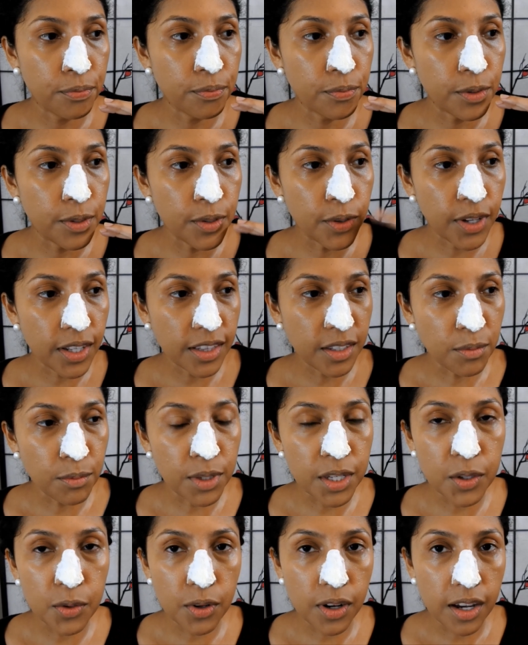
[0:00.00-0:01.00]
look at the
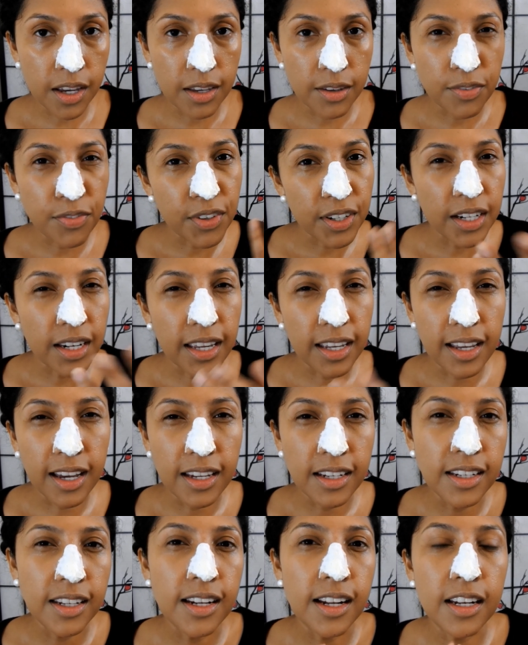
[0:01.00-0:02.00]
mirror and I feel like
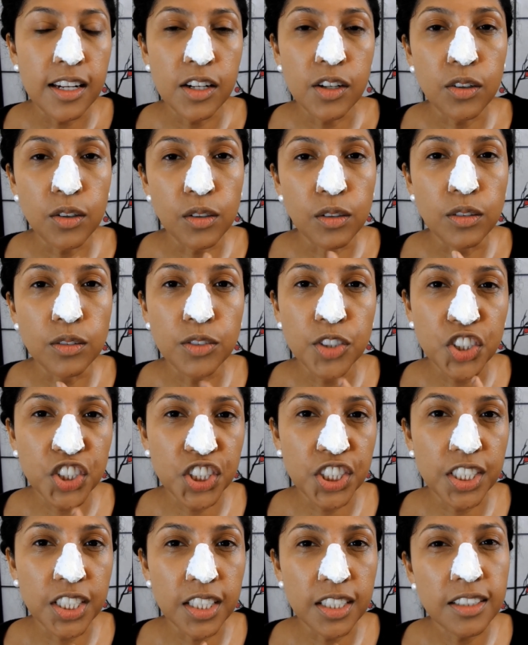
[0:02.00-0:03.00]
I need a little
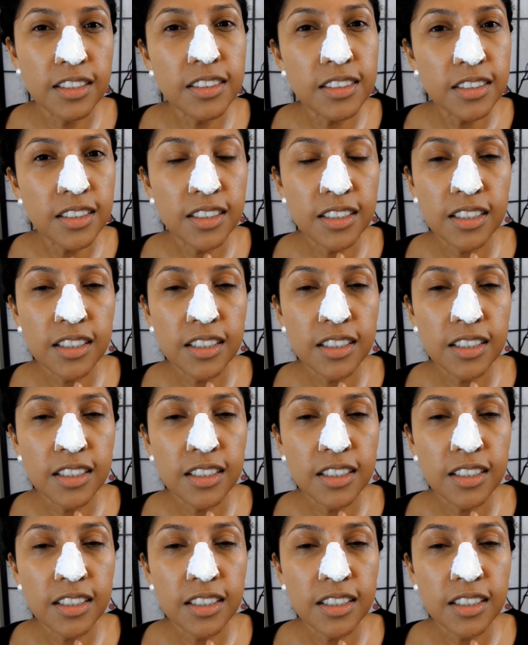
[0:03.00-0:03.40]
sheen